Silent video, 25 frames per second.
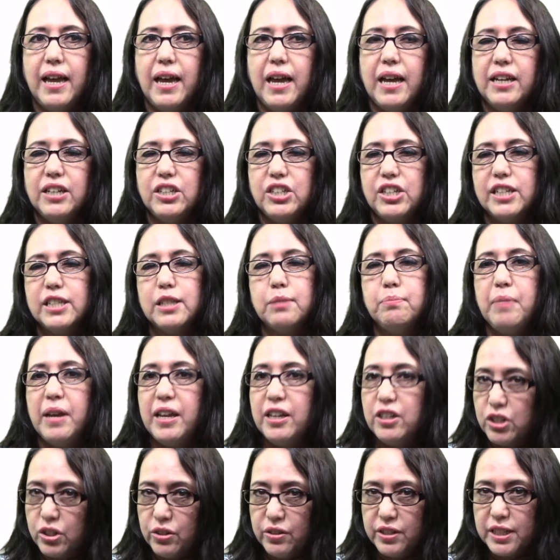She has
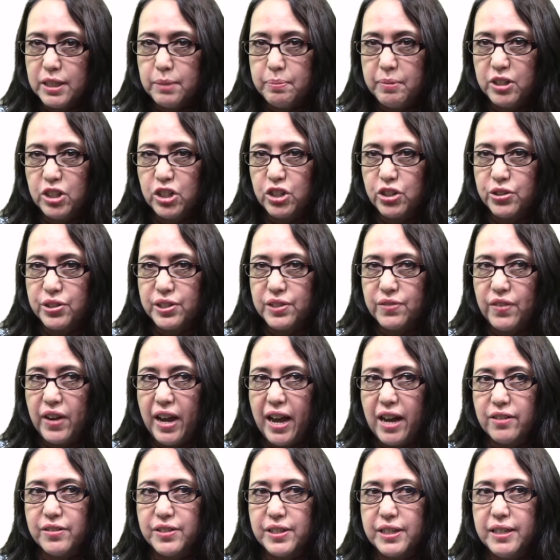major expenditures for
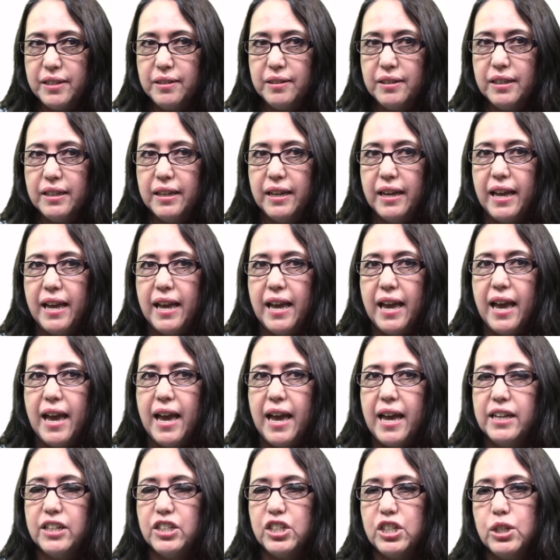housing,
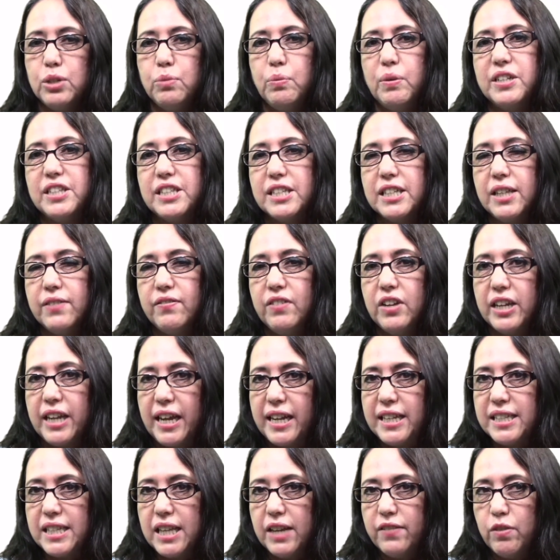and she wants to live in a
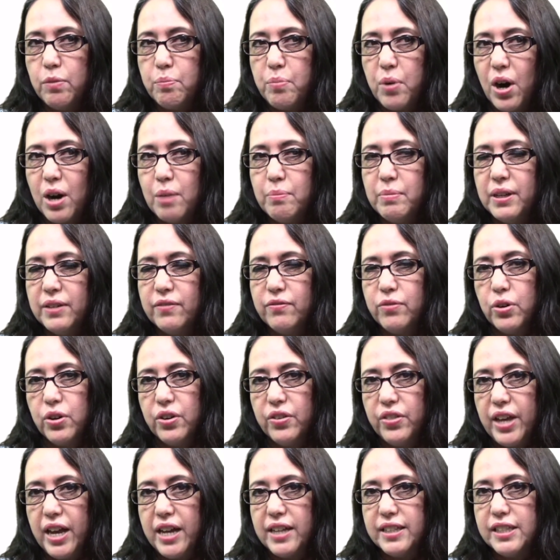nice, safe apartment for
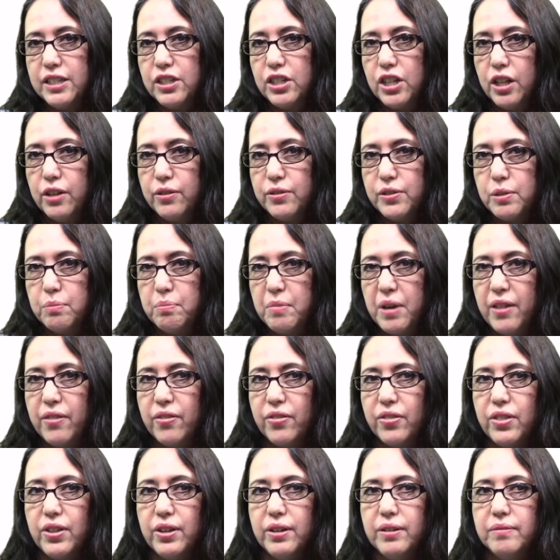$1,000 a
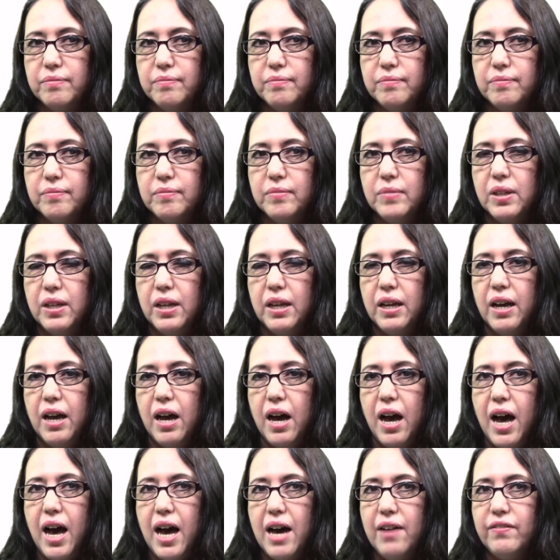month.
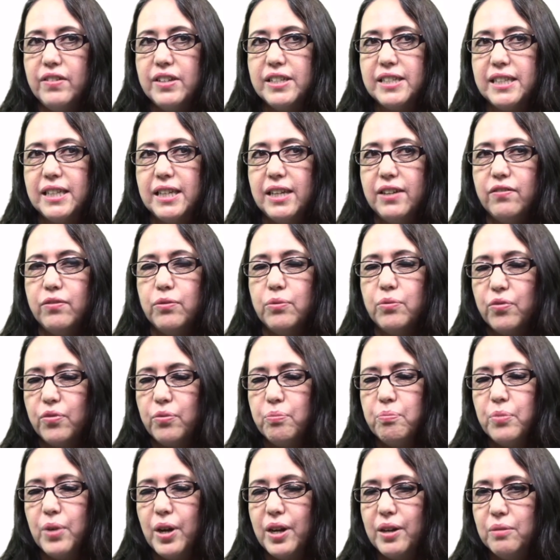Obviously,
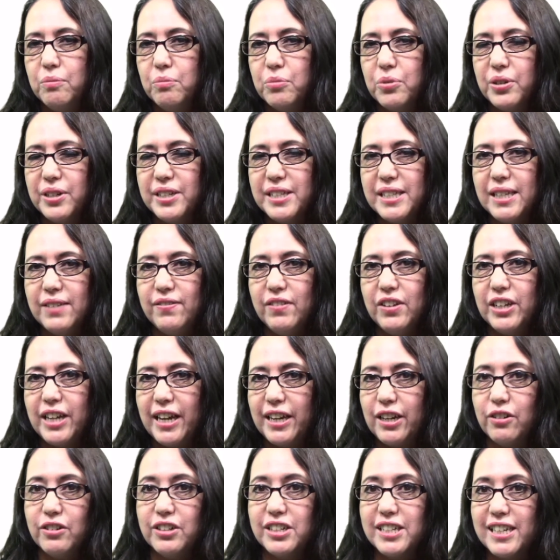receiving
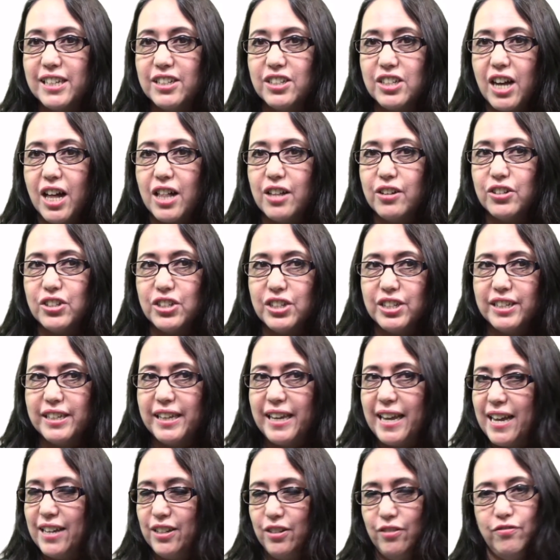$910, she
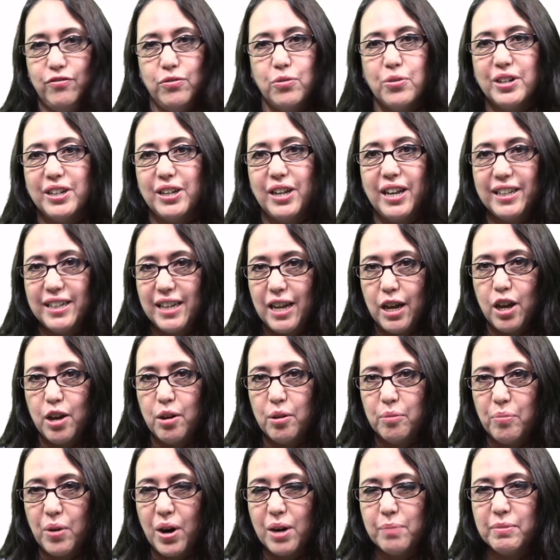can't afford an
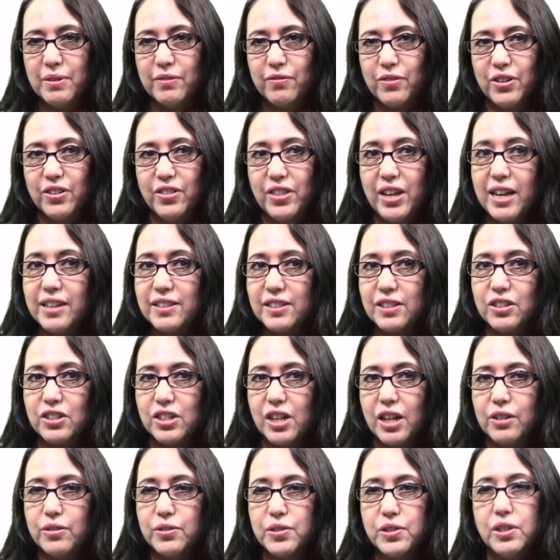apartment for
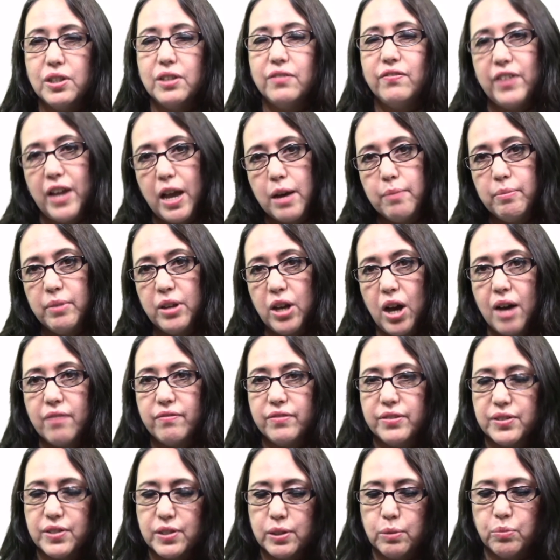$1,000, so the family
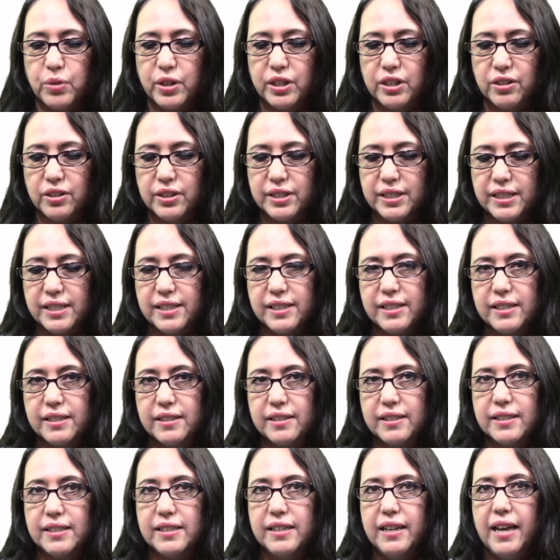offers some rental
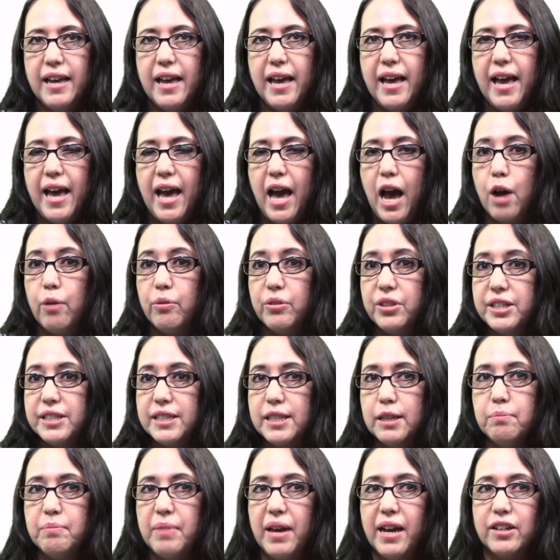assistance. How will this
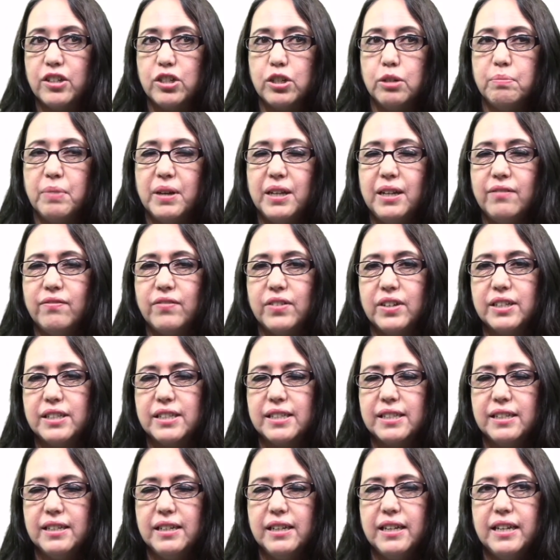impact her benefits?
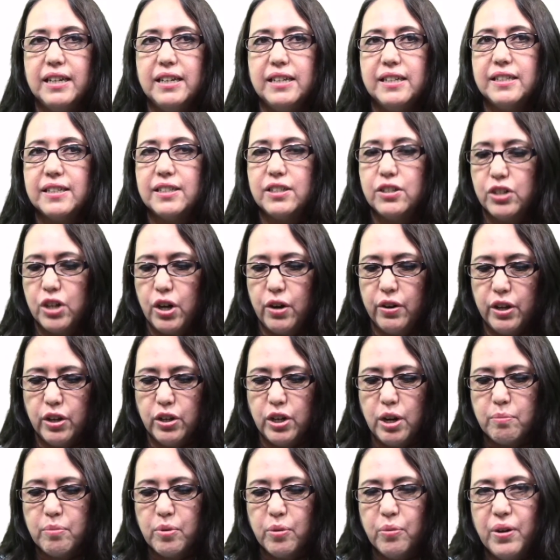Scenario
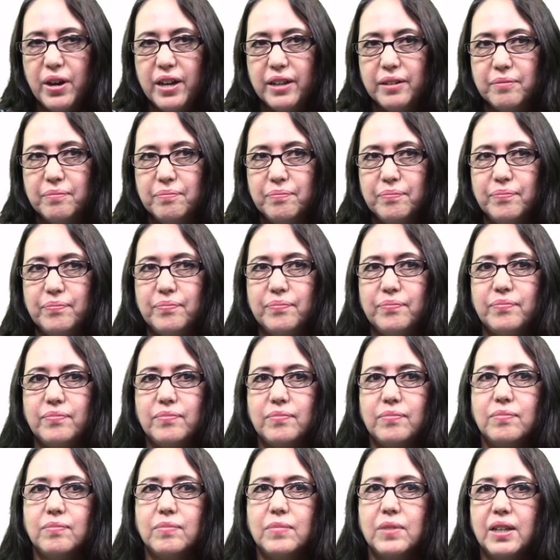number 1.
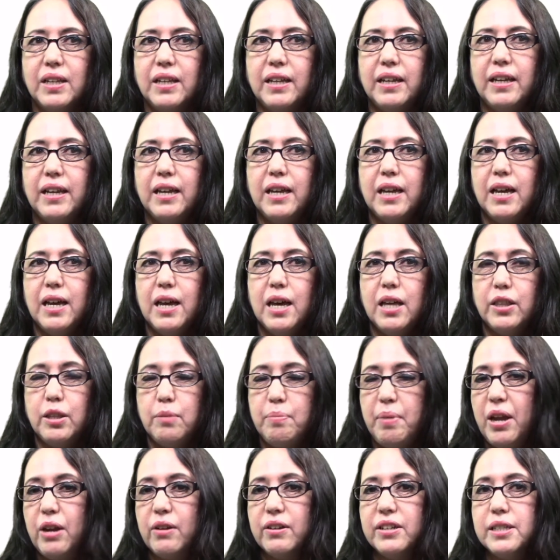The
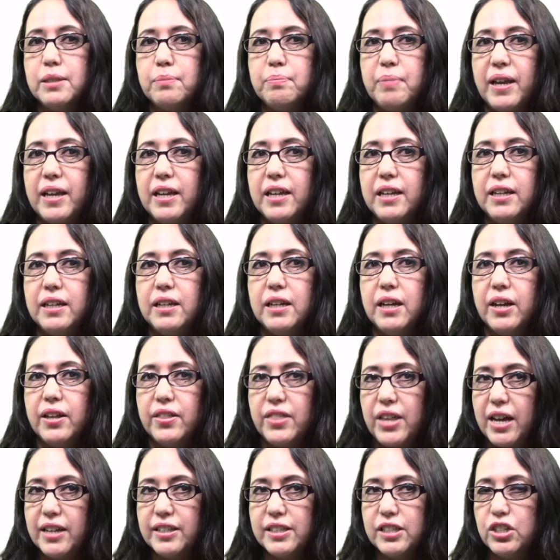parents pay
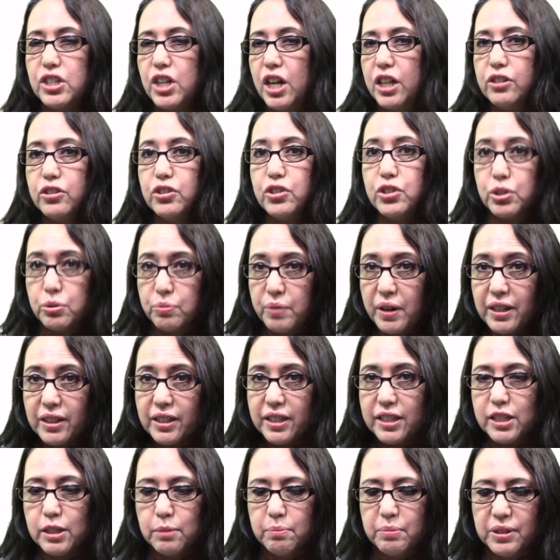$1,000 directly
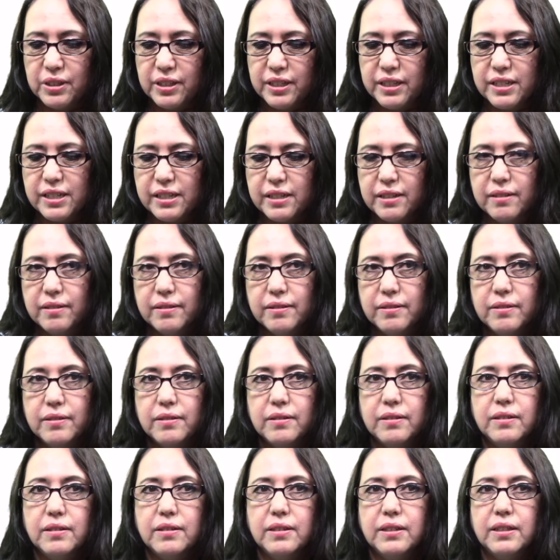to Belinda.
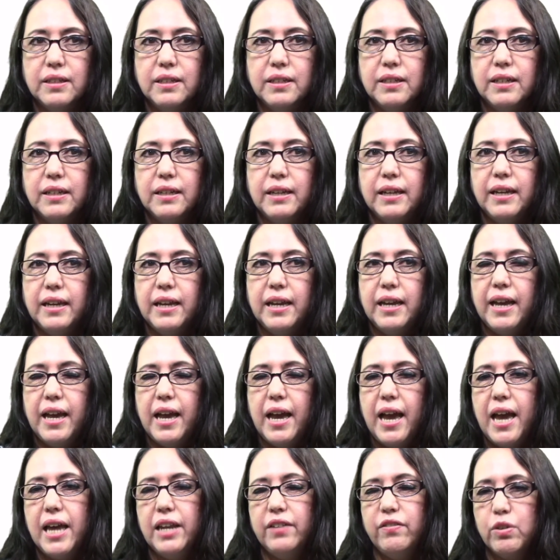
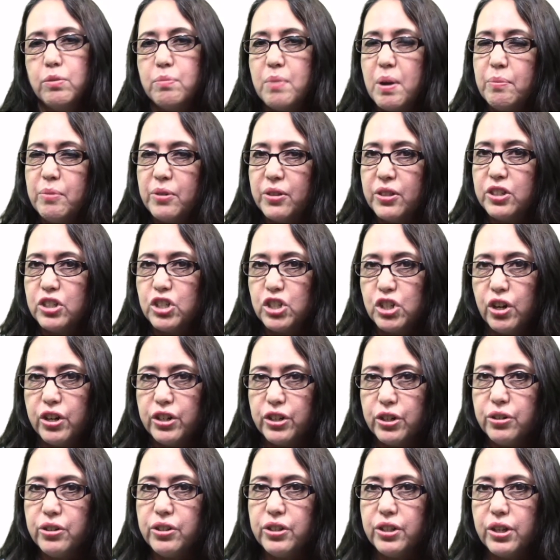If you remember the chart
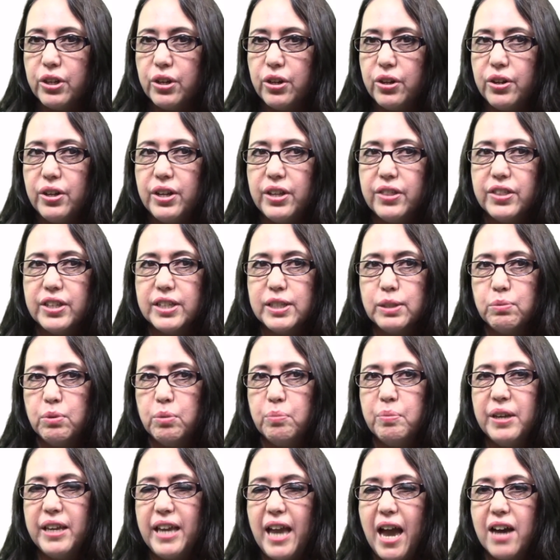earlier, this will
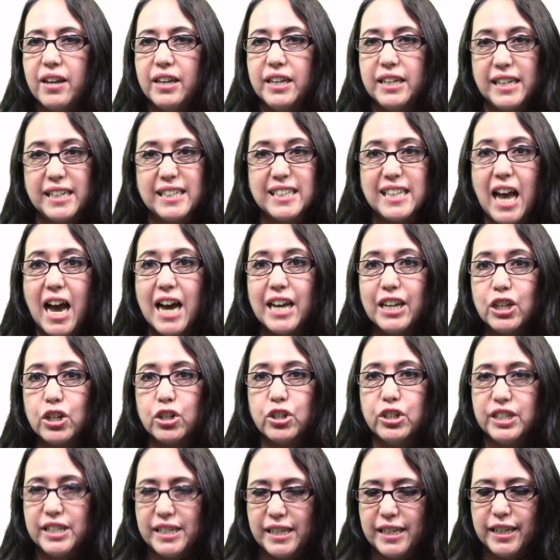be counted as
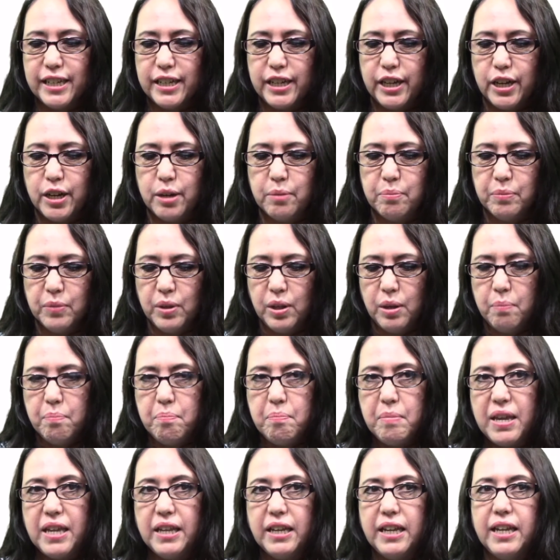unearned income,
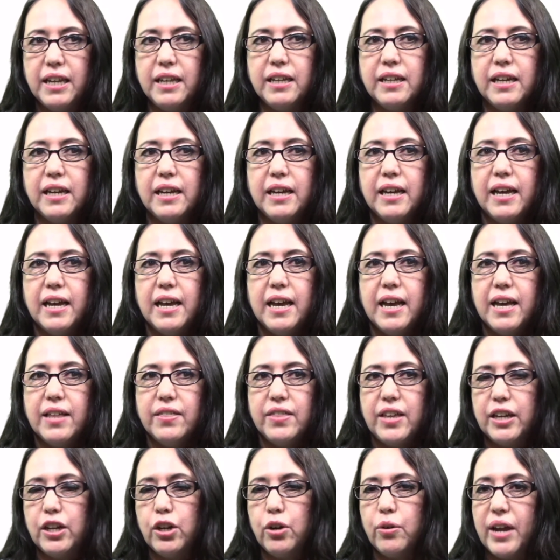meaning
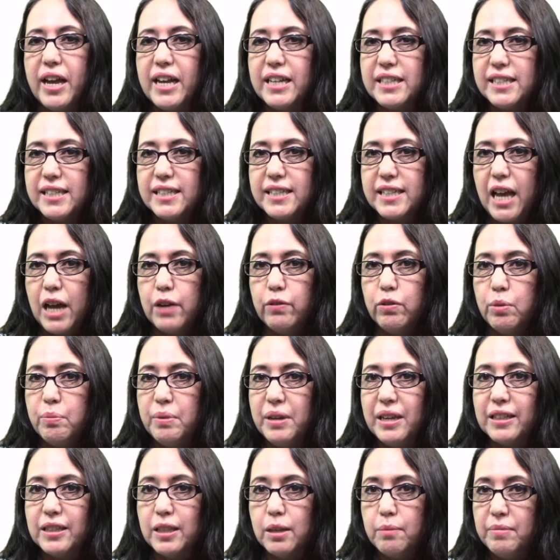that her SSI will be
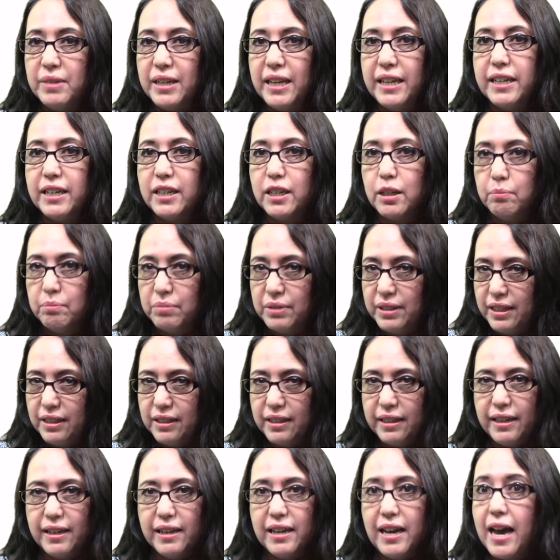eliminated
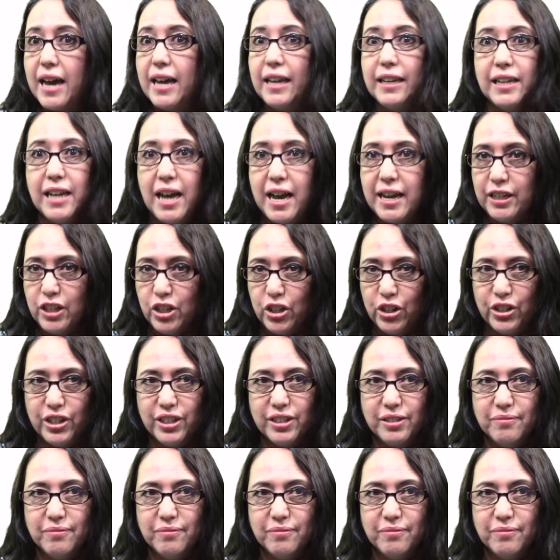completely. Not good.